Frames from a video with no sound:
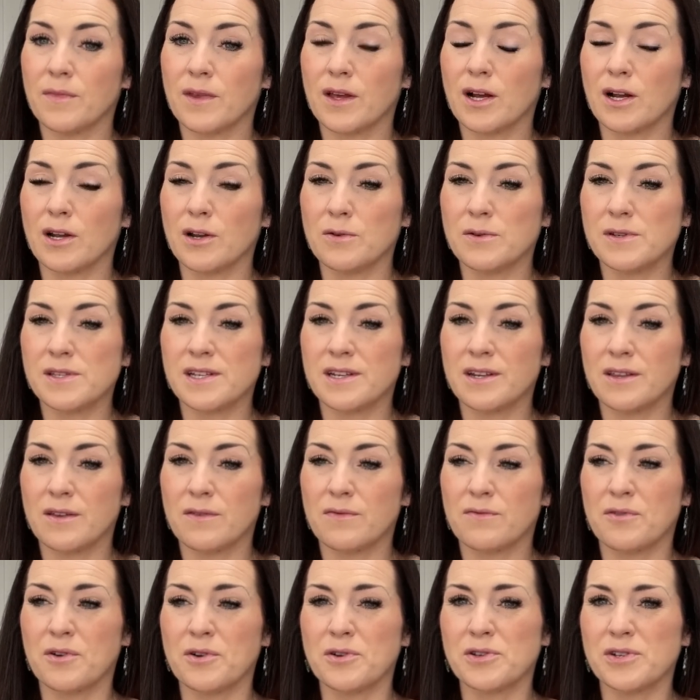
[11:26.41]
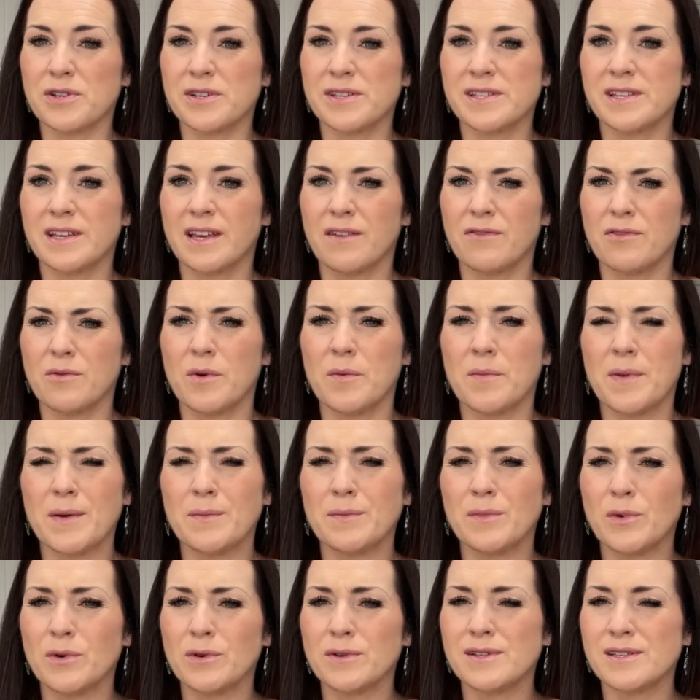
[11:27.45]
close it at the front just to give them a bit more